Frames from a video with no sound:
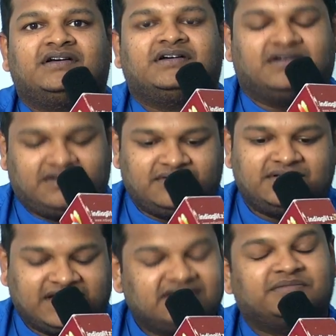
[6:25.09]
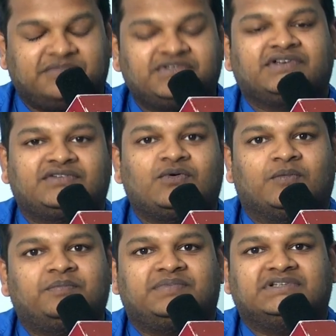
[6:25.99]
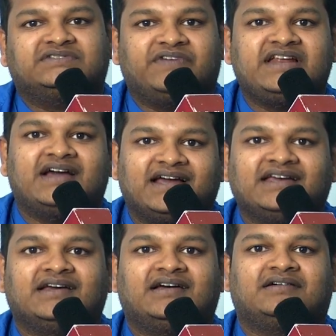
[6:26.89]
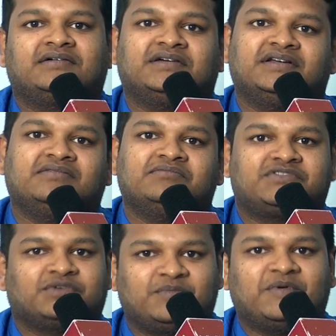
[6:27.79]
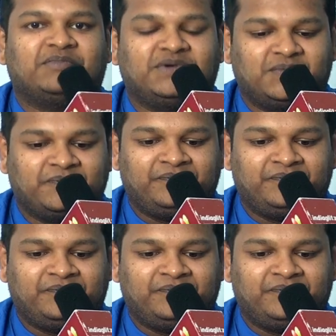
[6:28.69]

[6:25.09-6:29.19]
There is a music scope is very high in Vishwarupam 2,